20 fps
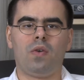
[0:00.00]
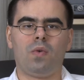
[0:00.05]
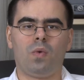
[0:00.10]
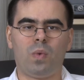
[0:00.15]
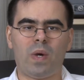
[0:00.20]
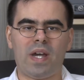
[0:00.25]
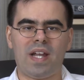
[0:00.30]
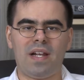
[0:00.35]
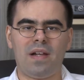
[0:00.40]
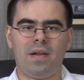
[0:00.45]

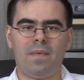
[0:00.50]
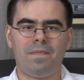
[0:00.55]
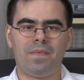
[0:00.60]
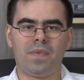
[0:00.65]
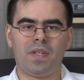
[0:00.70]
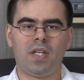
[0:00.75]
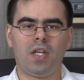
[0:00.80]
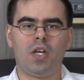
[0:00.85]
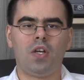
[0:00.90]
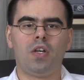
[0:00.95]
Well,
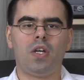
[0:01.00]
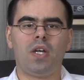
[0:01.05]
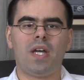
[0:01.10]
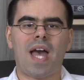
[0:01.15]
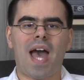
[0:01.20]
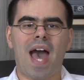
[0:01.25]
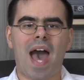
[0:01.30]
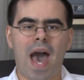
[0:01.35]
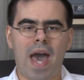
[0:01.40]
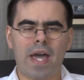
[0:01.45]

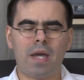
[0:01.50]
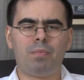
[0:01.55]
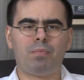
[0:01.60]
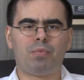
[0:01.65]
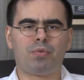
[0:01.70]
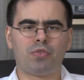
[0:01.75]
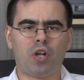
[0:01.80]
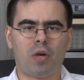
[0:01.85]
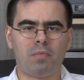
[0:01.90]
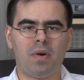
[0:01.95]
I
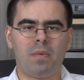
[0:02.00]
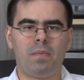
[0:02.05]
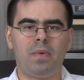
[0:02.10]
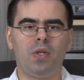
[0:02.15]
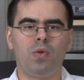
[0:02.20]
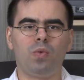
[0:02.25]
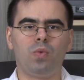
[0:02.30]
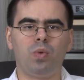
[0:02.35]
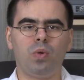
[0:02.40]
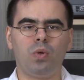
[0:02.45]

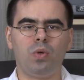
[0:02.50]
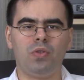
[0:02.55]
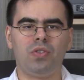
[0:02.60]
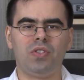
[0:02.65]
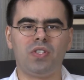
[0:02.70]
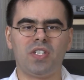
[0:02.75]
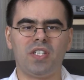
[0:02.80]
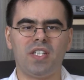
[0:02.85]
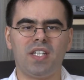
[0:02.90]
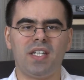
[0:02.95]
probably would,